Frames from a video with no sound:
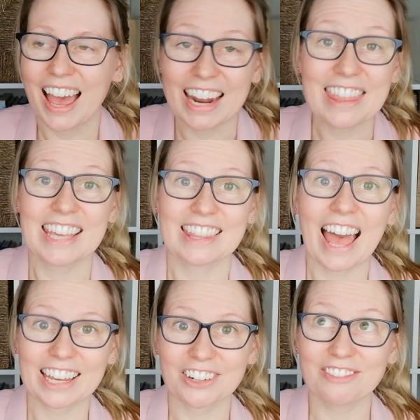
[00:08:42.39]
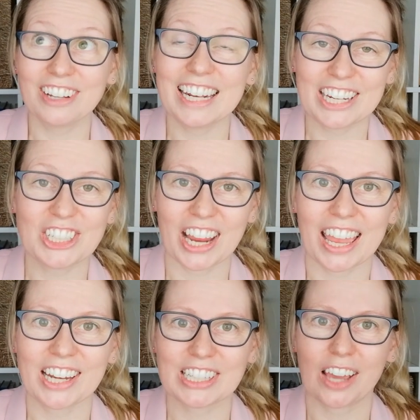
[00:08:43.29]
And I think that can really
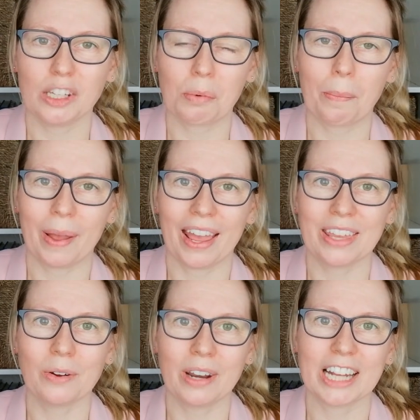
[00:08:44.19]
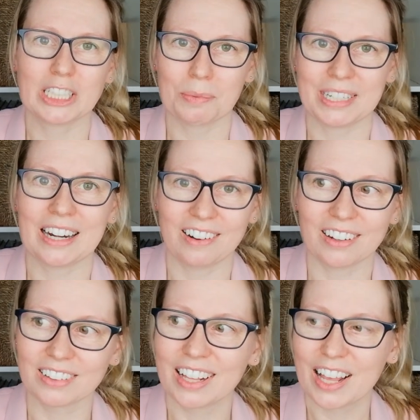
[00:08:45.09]
change how you prepare your lecture
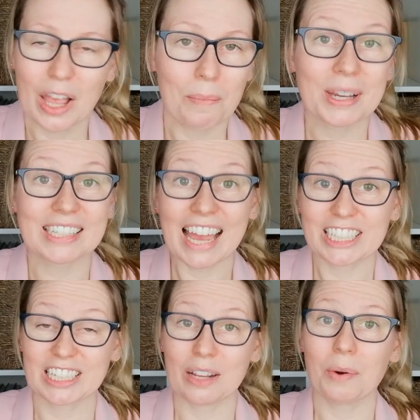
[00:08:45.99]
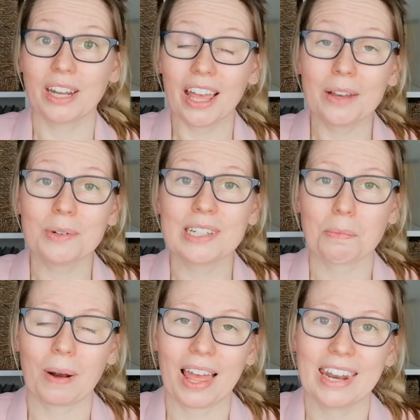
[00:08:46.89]
material. Because actually, when I
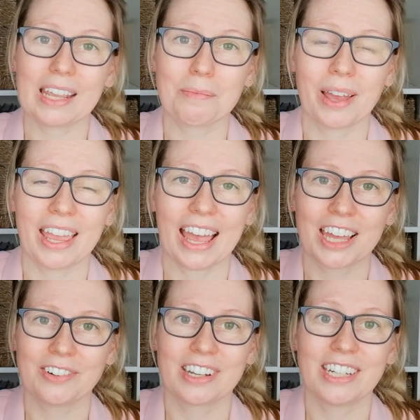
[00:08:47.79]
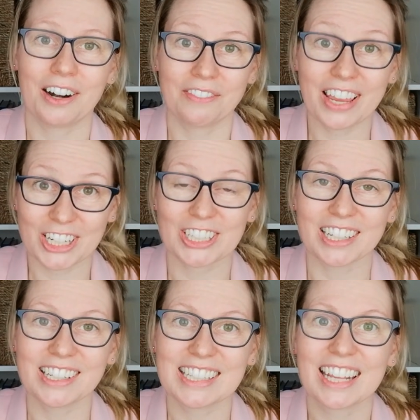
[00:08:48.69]
was planning my handwritten
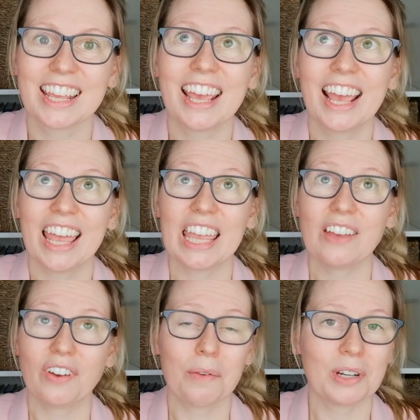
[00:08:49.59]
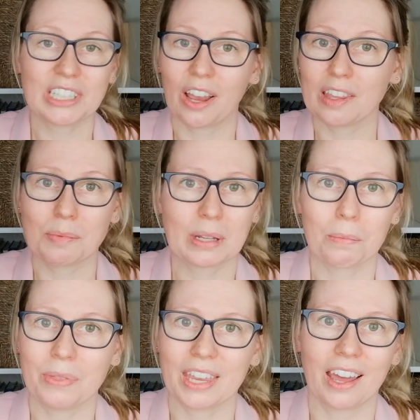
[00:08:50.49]
derivations, if I was showing them
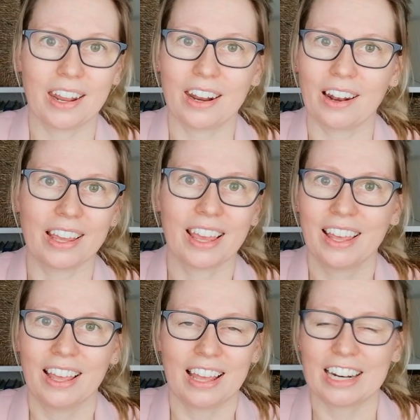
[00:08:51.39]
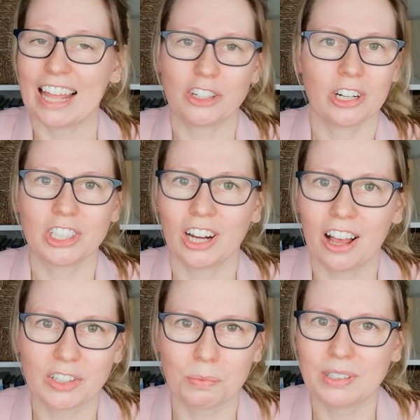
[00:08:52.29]
something, I don't know, like electric
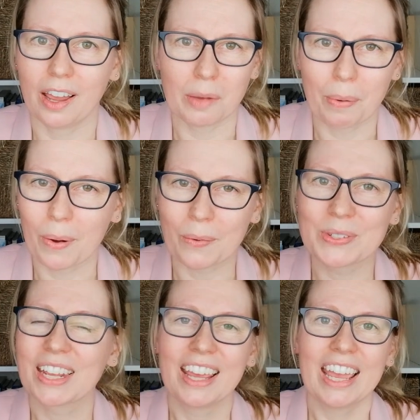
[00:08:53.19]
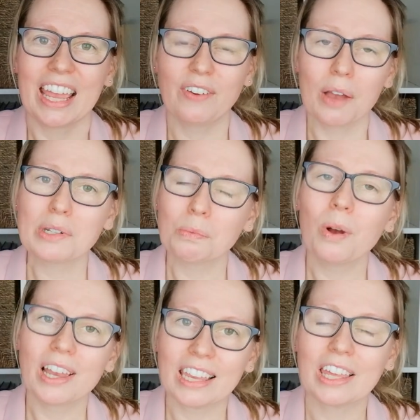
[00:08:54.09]
charge from dipoles, if I was
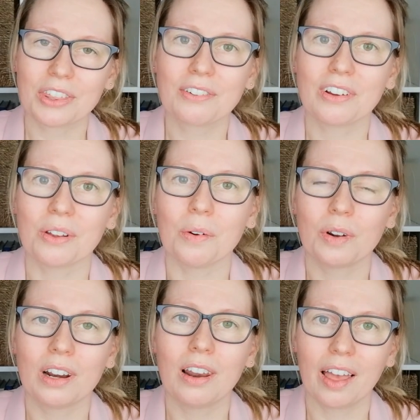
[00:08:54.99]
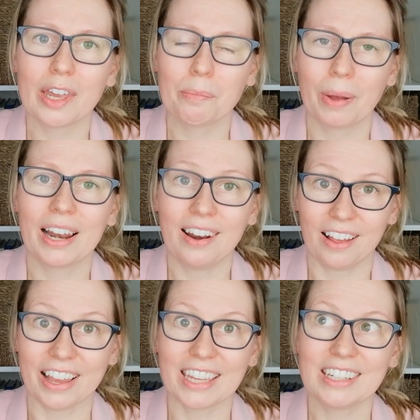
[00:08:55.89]
working it through line by
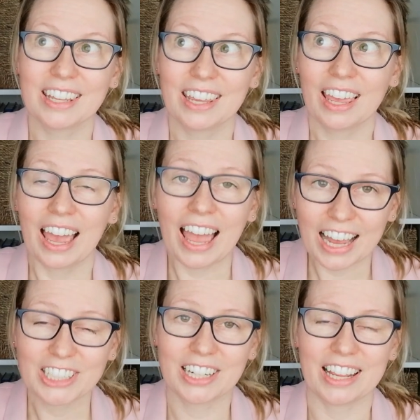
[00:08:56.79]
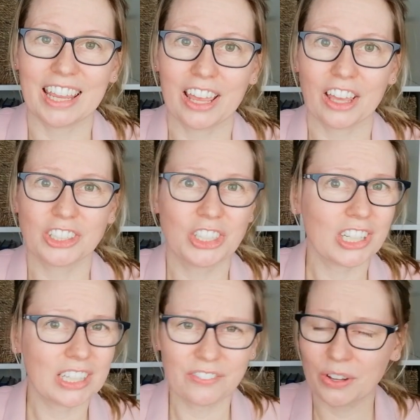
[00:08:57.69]
line, actually,
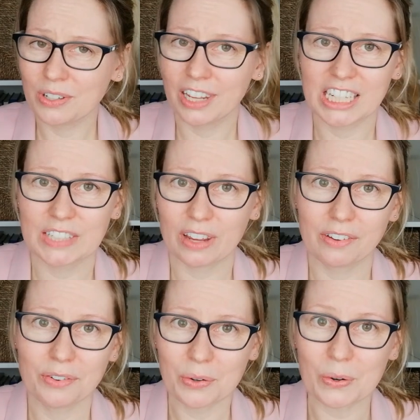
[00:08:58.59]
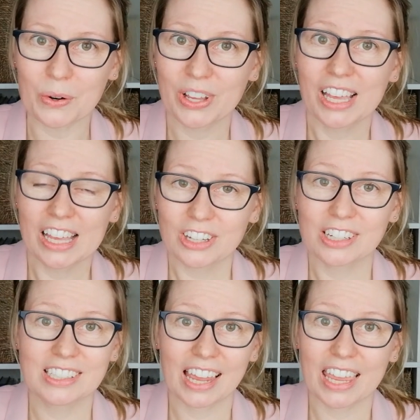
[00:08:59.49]
just a few sides of A4
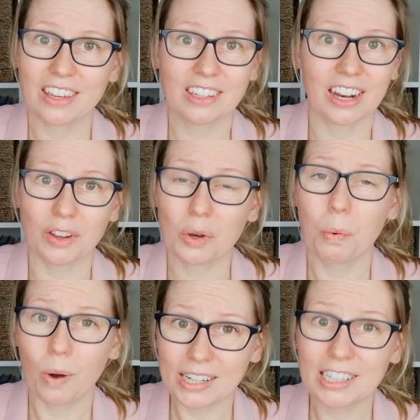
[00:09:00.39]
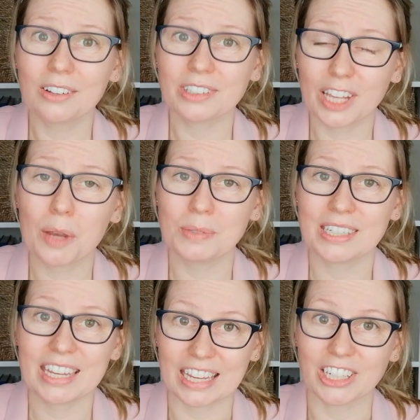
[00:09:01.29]
could take, you know, quite a long time
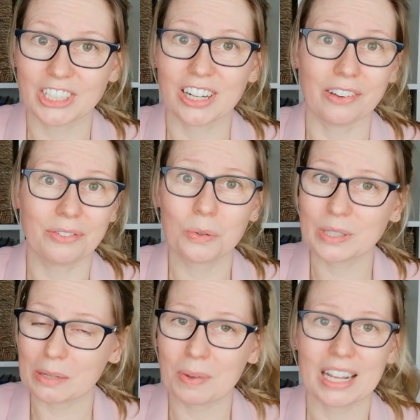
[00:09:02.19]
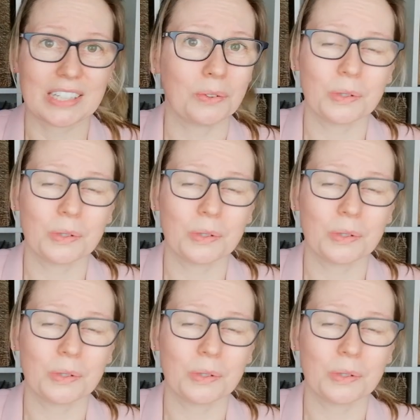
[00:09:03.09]
to teach, you know, 40 minutes,